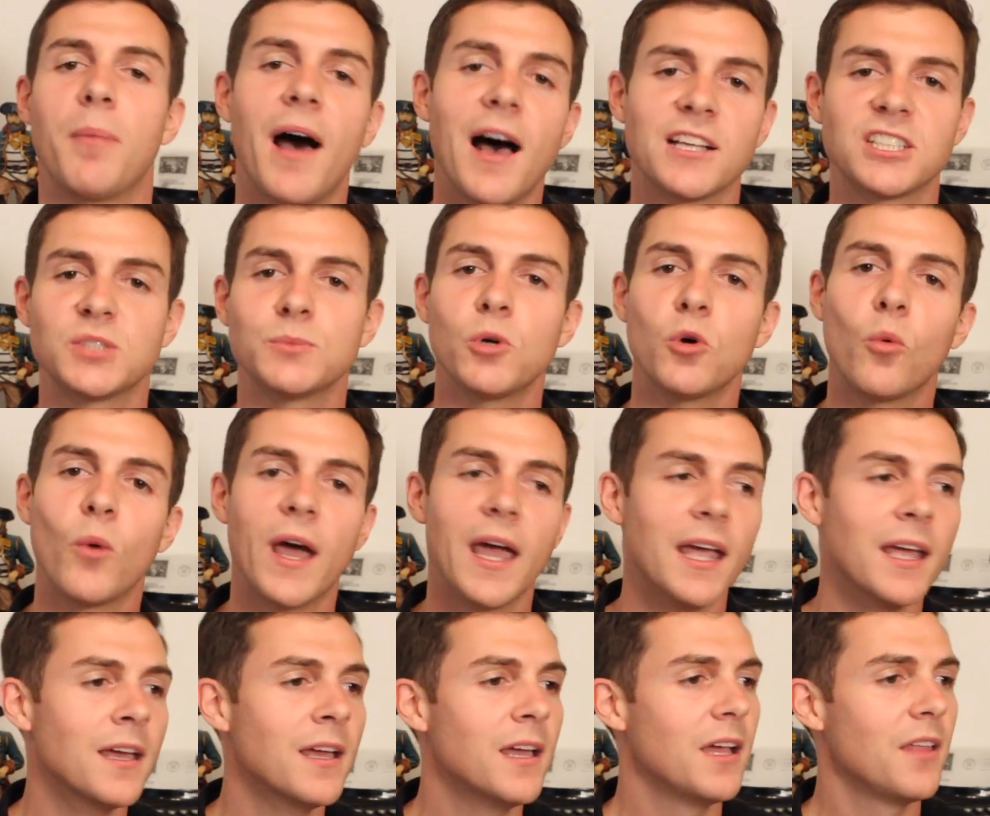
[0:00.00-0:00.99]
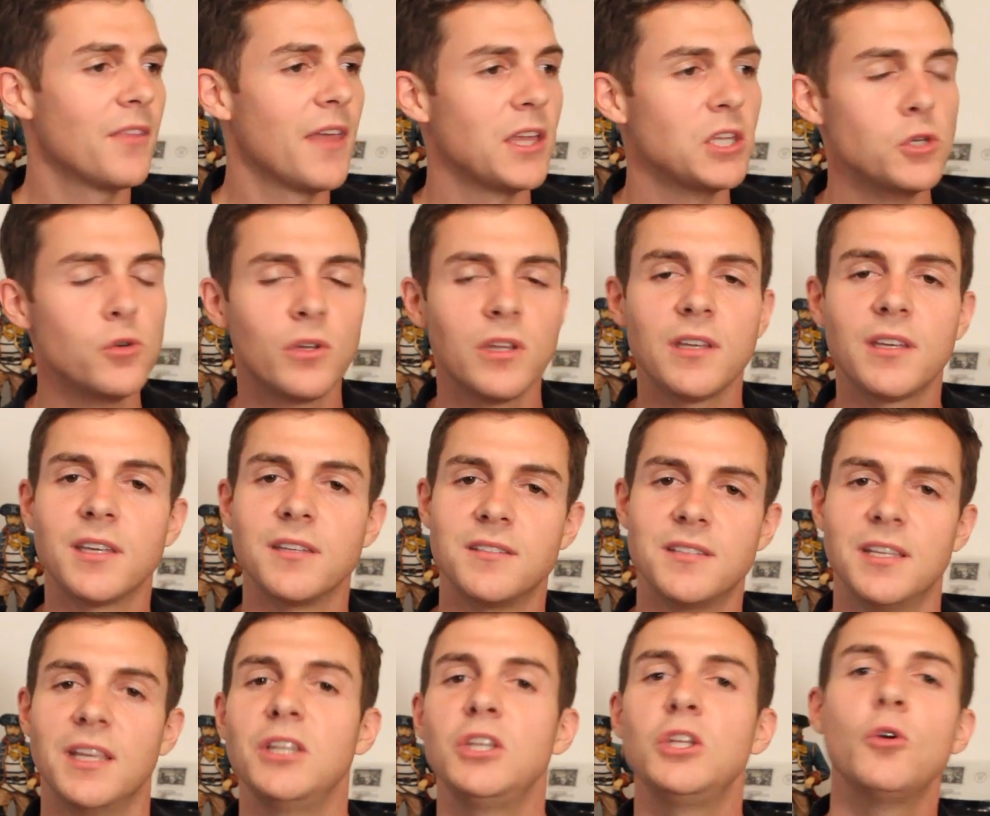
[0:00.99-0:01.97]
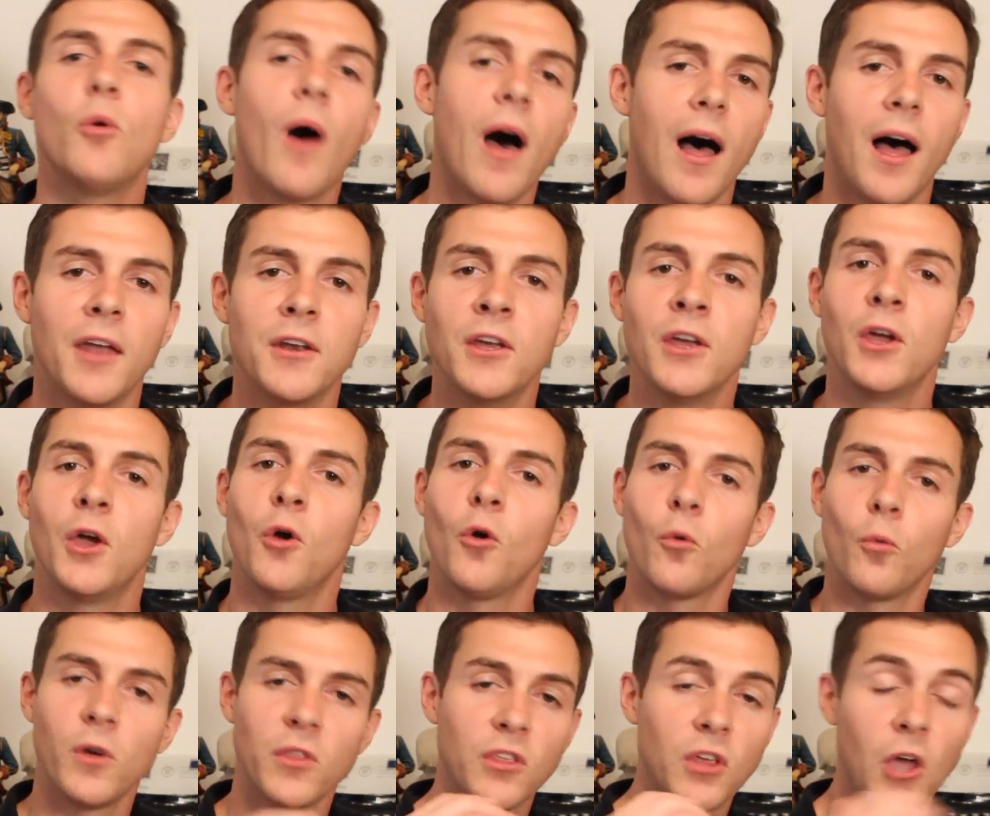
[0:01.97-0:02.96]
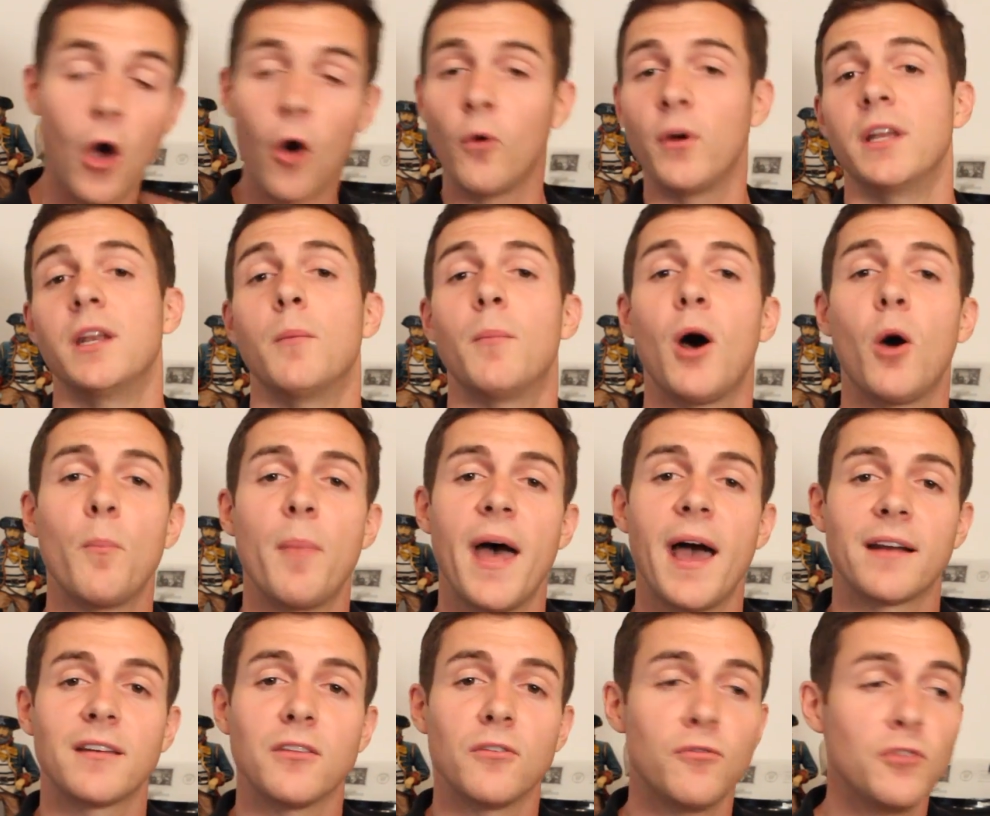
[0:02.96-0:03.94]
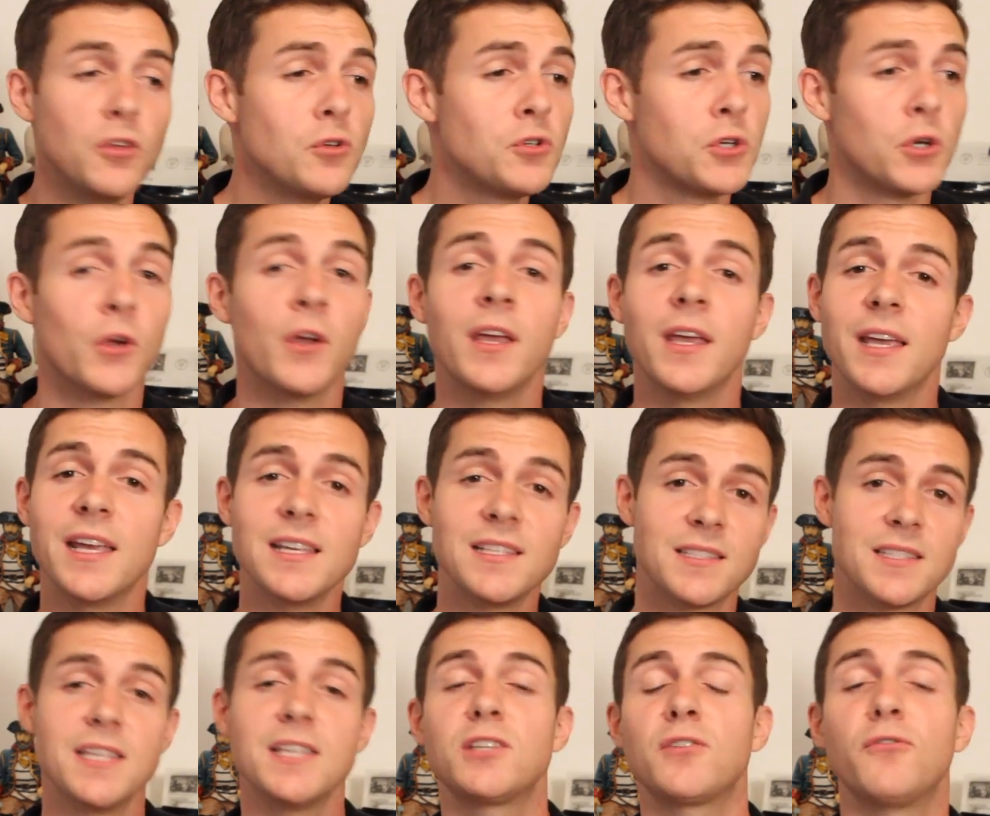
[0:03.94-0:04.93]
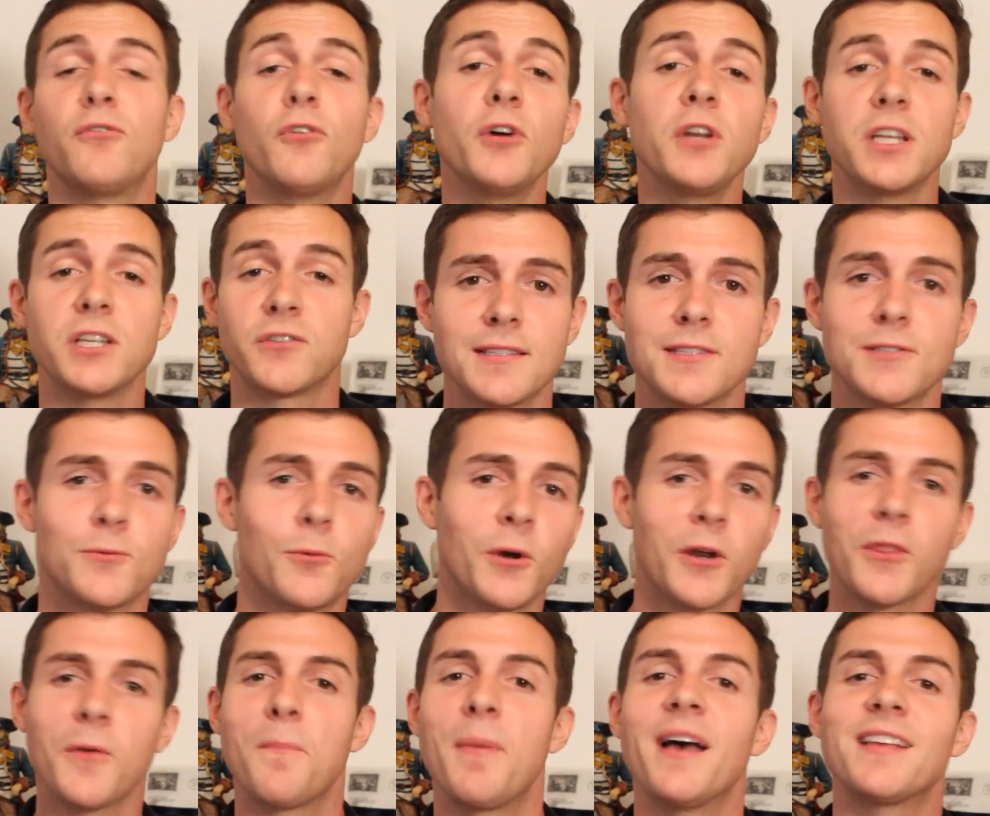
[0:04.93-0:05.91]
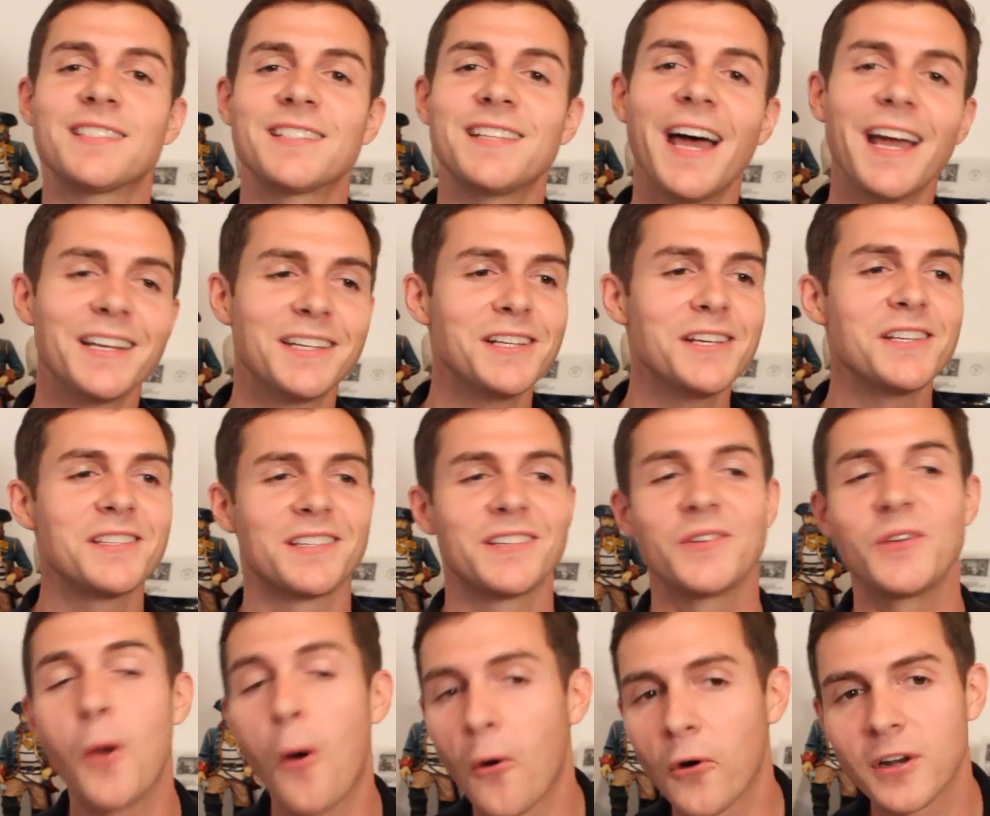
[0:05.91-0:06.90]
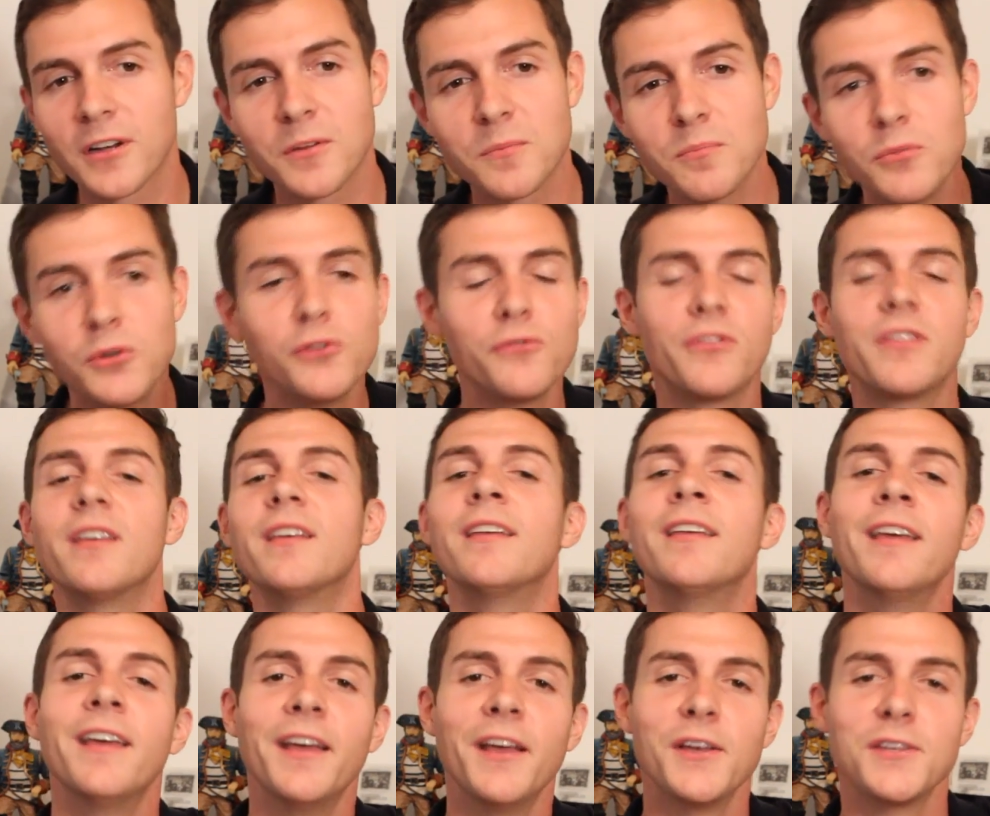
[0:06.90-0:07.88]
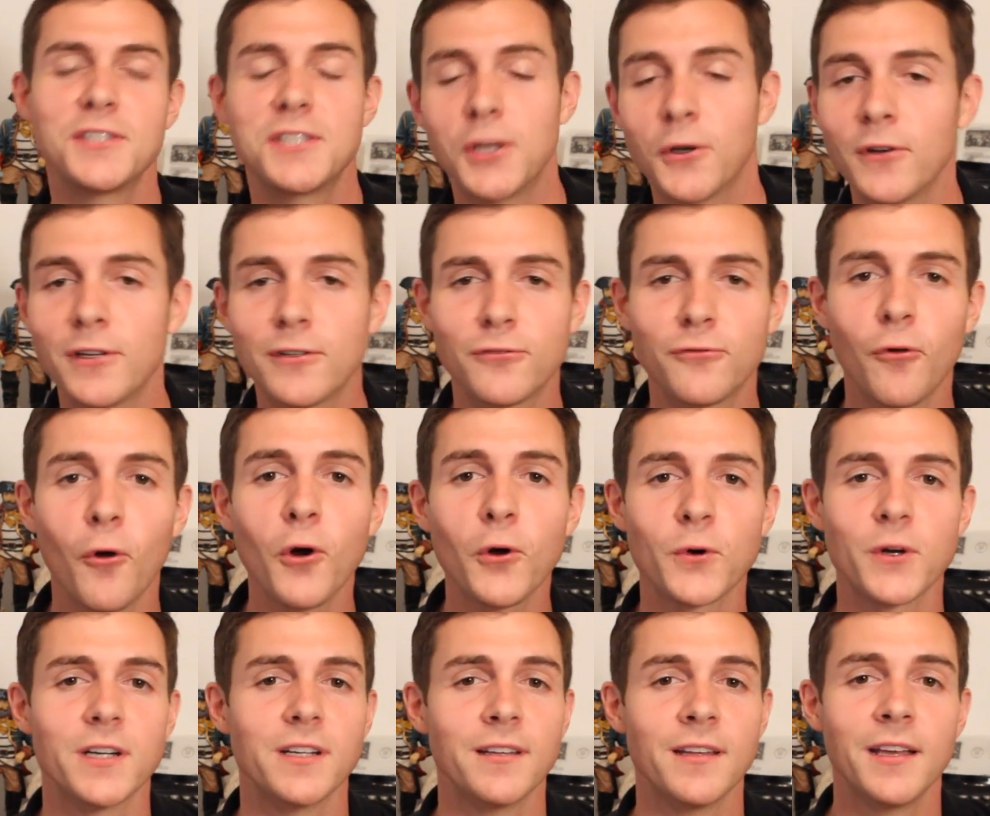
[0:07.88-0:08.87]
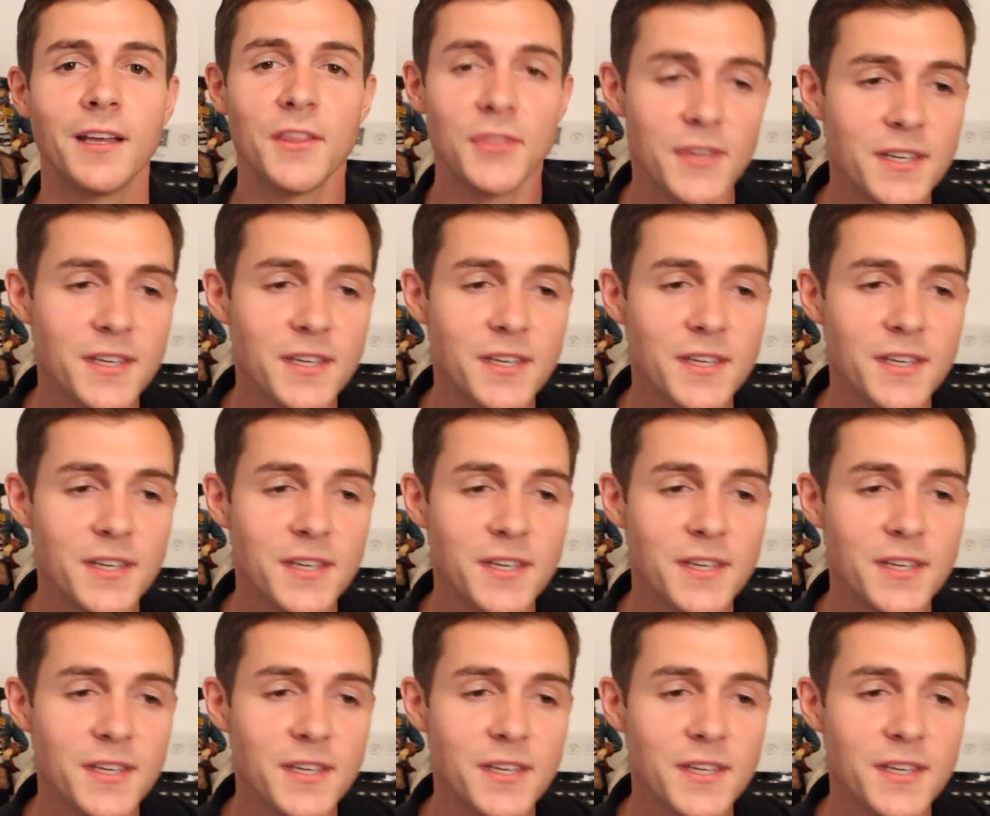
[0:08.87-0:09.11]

possible way that you can continue on with going about Back to the Future, is this footage. This is one of the best ideas in order to move the series forward.